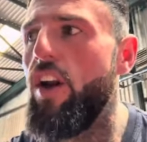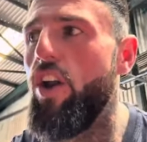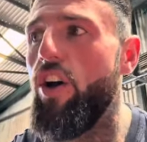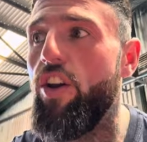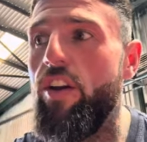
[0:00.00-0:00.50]

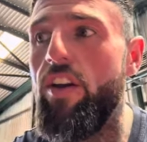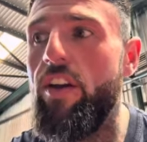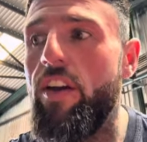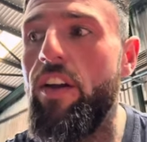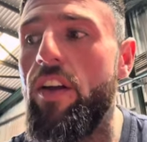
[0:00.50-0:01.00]
learned
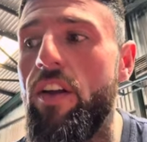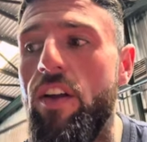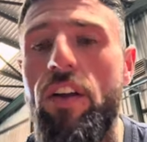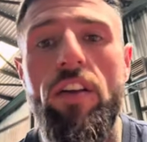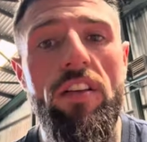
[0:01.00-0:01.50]

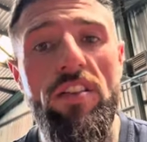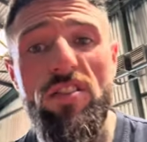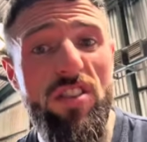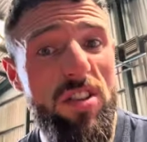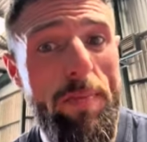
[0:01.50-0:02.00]

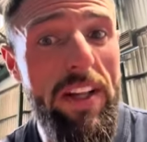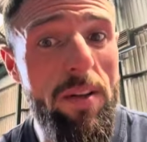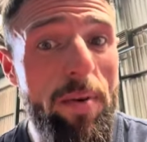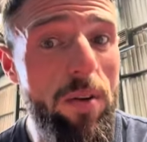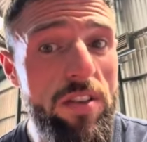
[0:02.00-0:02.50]
to speed
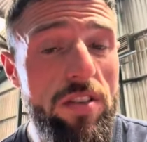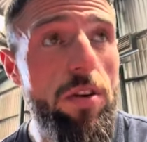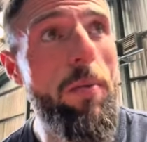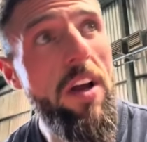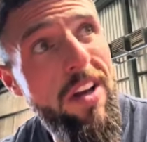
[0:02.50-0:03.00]
the process
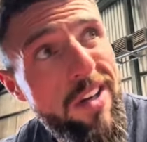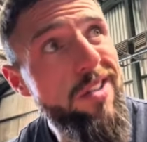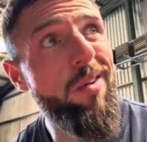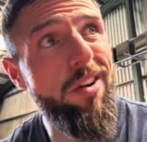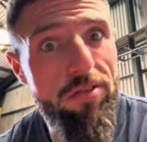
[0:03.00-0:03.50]
up.
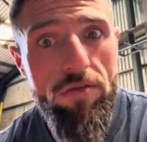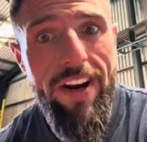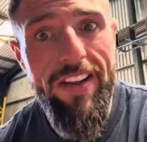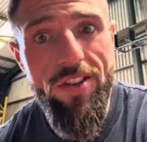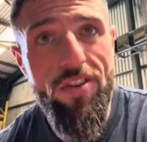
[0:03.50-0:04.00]
So I'm gonna run
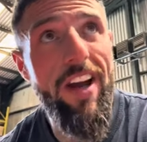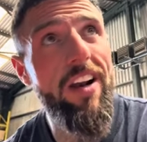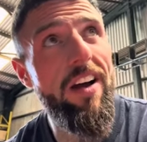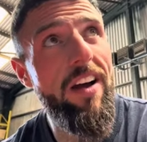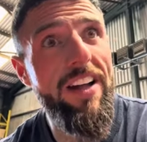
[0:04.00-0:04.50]
around the
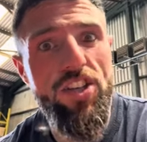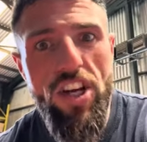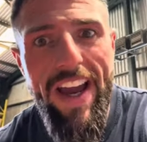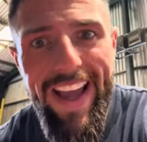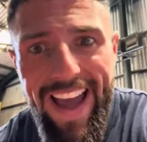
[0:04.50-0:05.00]
trailer and
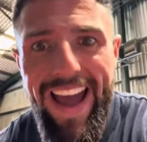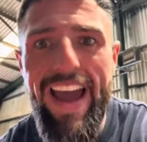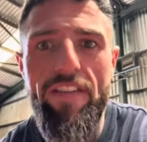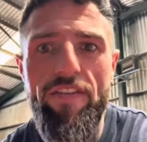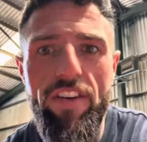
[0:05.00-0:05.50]
check
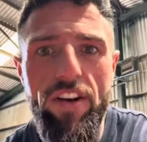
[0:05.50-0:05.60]
every